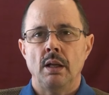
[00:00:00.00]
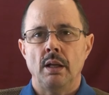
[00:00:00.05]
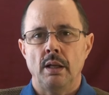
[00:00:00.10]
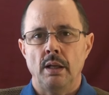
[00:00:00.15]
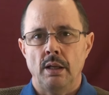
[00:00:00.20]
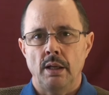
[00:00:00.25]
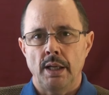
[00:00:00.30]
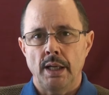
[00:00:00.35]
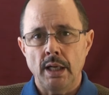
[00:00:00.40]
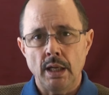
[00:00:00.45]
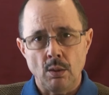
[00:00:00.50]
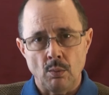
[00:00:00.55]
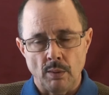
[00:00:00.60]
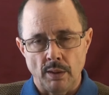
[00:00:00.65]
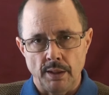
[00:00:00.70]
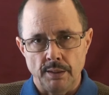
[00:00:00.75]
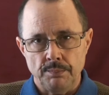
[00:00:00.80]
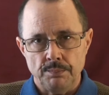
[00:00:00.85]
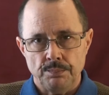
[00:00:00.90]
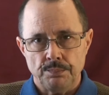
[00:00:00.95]

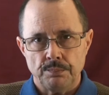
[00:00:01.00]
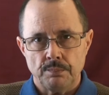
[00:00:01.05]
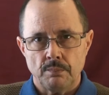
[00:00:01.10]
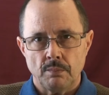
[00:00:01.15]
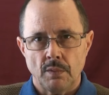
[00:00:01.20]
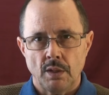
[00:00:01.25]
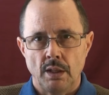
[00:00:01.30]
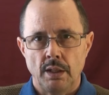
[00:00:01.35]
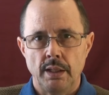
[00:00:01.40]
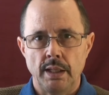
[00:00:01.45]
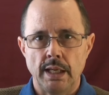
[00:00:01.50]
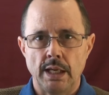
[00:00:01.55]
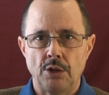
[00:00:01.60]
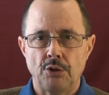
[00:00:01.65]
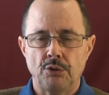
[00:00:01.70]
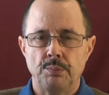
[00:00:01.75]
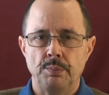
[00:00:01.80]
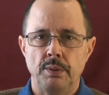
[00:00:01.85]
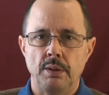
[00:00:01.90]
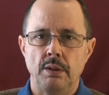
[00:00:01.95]
Anyway, he
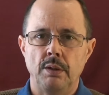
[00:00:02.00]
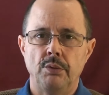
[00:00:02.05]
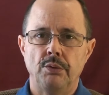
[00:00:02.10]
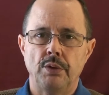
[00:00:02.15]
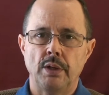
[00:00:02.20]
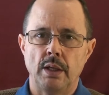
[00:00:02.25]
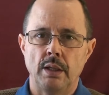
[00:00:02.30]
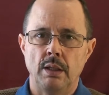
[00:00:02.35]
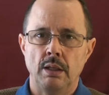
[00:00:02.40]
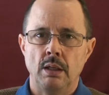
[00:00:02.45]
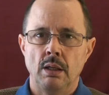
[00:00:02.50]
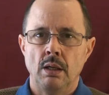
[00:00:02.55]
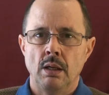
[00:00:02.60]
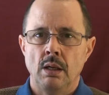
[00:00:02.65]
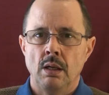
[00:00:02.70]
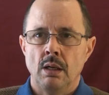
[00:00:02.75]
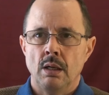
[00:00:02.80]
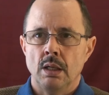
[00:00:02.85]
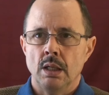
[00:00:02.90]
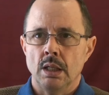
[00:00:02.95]
asked me, he said,
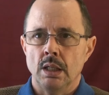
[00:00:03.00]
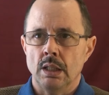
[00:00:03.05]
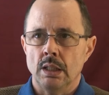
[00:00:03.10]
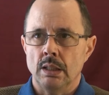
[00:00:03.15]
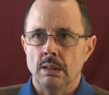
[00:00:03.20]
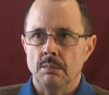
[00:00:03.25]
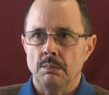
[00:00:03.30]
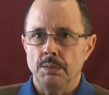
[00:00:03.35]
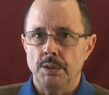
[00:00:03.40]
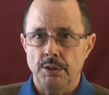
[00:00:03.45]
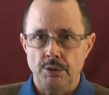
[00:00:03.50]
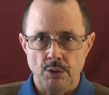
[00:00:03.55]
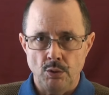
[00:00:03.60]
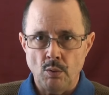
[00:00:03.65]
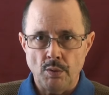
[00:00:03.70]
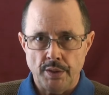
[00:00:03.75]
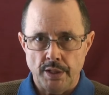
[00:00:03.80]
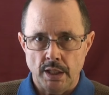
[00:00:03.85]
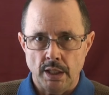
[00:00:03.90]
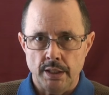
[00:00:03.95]
he
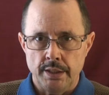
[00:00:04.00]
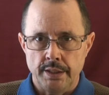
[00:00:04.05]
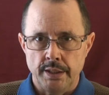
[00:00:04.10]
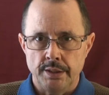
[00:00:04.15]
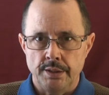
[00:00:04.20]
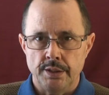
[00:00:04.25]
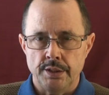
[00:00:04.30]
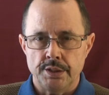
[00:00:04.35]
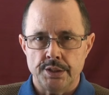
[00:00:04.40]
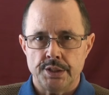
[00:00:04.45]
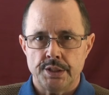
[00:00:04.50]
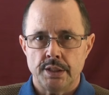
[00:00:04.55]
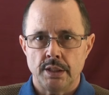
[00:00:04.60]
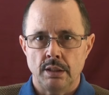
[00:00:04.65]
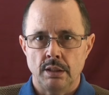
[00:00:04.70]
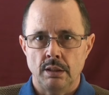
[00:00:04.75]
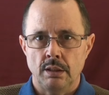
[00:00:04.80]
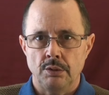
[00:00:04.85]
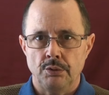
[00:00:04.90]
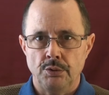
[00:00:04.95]
knew that I did this,
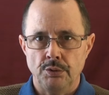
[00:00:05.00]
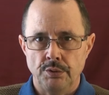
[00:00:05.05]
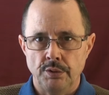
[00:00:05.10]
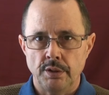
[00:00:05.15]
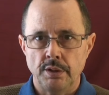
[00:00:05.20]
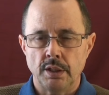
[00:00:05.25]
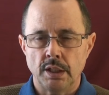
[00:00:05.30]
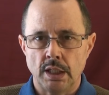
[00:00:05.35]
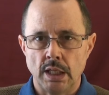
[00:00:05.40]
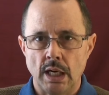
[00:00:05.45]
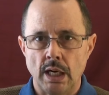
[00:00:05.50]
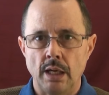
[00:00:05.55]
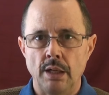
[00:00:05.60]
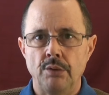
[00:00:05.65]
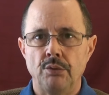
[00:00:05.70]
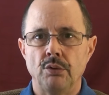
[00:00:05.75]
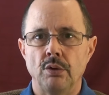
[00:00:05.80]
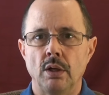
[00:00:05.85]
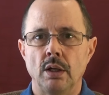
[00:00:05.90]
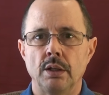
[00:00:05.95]
tuned into
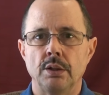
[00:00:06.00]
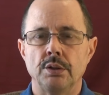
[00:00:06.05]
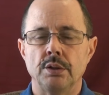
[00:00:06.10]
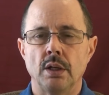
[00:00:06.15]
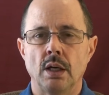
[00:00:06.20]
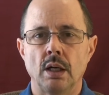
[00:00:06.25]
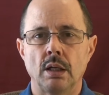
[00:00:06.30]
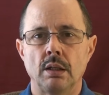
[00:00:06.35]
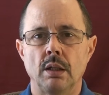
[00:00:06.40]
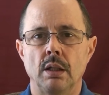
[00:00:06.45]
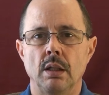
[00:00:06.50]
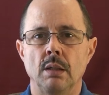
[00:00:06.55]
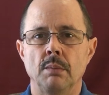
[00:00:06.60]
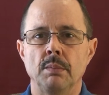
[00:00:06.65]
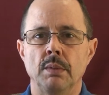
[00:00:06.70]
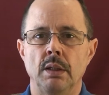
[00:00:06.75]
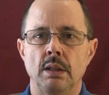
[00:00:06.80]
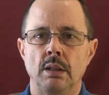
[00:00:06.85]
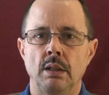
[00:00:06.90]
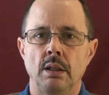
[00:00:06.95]
guides and I could talk to them,
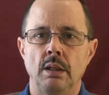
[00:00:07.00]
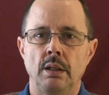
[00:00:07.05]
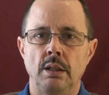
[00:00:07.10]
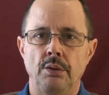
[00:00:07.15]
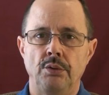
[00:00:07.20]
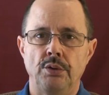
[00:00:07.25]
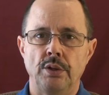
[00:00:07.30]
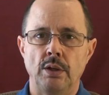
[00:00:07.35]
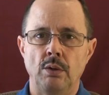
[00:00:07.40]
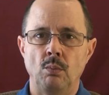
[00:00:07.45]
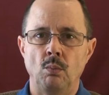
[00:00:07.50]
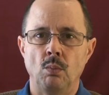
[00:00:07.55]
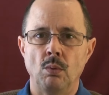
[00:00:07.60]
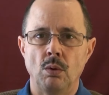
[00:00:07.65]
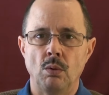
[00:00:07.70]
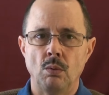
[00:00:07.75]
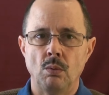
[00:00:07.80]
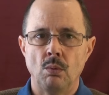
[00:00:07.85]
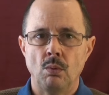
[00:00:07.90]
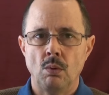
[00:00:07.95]
and he said,
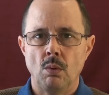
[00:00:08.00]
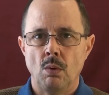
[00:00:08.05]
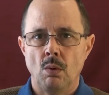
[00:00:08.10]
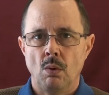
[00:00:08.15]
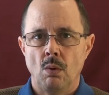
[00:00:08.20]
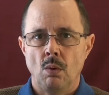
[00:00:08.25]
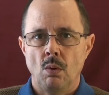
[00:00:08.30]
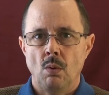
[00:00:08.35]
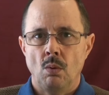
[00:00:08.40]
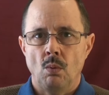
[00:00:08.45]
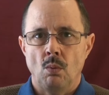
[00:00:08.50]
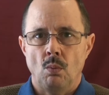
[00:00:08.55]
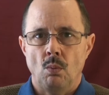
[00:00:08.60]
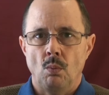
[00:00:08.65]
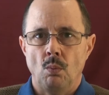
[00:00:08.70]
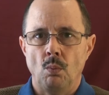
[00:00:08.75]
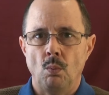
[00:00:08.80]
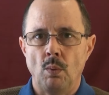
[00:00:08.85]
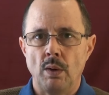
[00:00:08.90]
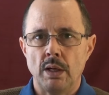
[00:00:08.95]
well,
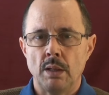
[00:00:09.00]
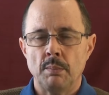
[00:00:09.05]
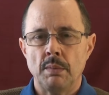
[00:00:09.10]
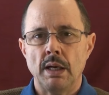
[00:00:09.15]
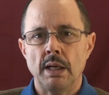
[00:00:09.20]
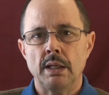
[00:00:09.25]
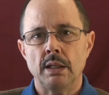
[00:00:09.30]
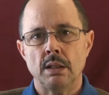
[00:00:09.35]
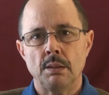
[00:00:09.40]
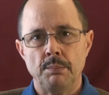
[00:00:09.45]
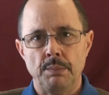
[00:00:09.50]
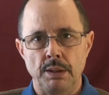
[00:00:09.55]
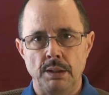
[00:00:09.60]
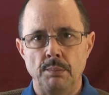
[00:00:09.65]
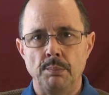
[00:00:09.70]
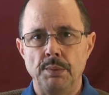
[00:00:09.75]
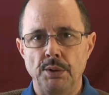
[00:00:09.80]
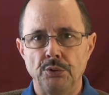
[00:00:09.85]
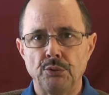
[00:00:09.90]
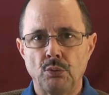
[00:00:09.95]
when am I going to
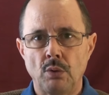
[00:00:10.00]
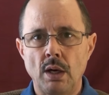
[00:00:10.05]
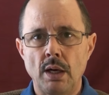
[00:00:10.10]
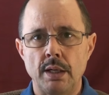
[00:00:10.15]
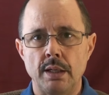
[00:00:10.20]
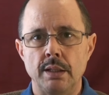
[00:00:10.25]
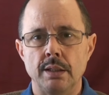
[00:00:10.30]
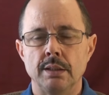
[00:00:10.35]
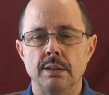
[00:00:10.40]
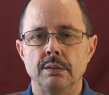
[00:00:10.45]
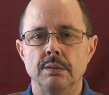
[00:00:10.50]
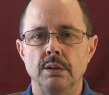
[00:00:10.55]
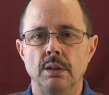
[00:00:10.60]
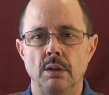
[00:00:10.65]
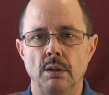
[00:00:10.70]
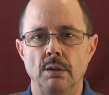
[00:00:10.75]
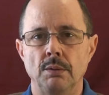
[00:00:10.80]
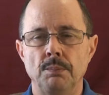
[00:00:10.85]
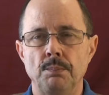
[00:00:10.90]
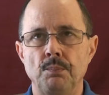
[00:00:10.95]
meet Miss Right?
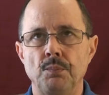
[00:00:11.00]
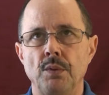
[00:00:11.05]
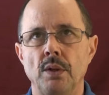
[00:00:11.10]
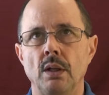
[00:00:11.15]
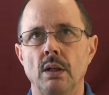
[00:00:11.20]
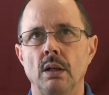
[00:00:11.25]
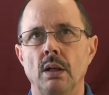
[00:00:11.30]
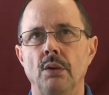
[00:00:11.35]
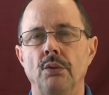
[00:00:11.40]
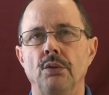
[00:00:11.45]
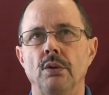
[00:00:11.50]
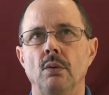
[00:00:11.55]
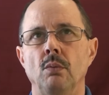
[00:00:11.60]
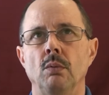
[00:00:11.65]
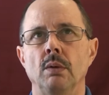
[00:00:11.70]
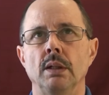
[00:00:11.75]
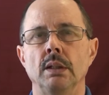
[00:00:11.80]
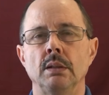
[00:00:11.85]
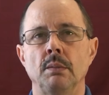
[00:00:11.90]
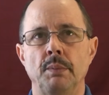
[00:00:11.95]
And I said,
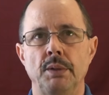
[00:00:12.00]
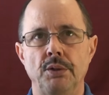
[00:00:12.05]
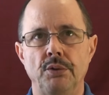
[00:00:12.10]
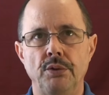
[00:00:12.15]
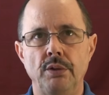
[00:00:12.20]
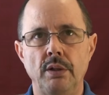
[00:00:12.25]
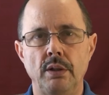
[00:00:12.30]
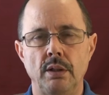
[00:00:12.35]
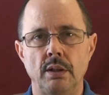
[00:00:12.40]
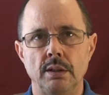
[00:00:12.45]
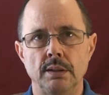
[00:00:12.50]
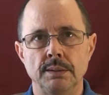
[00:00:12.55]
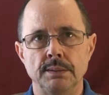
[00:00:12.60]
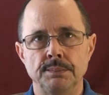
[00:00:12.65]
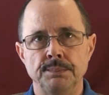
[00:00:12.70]
well, let me see.